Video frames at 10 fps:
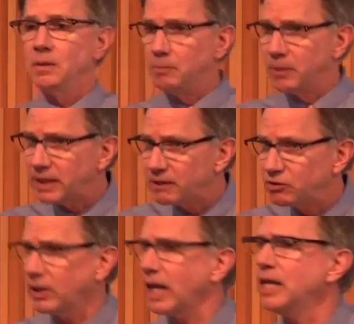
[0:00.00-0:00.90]
But
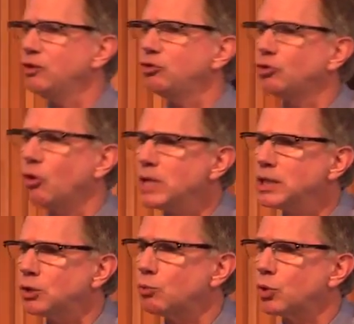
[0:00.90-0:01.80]
so that he's
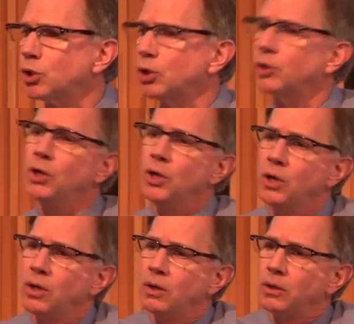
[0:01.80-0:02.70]
showing the world
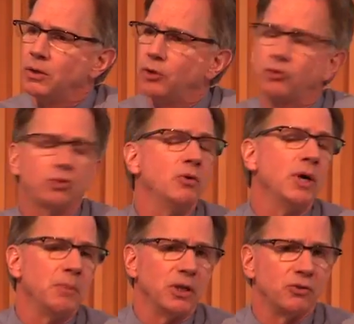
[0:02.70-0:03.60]
the true
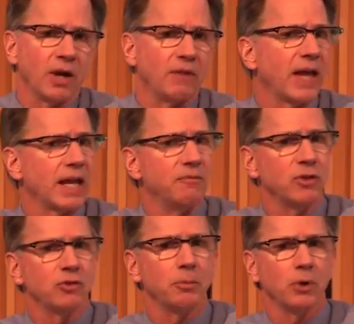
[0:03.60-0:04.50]
image of that
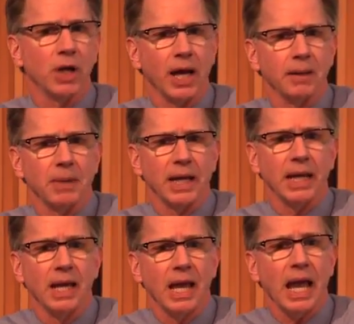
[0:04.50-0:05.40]
invisible God by
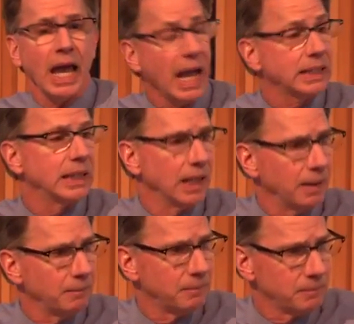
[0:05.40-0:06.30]
acting
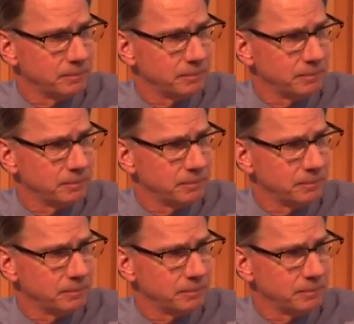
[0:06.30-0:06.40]
up.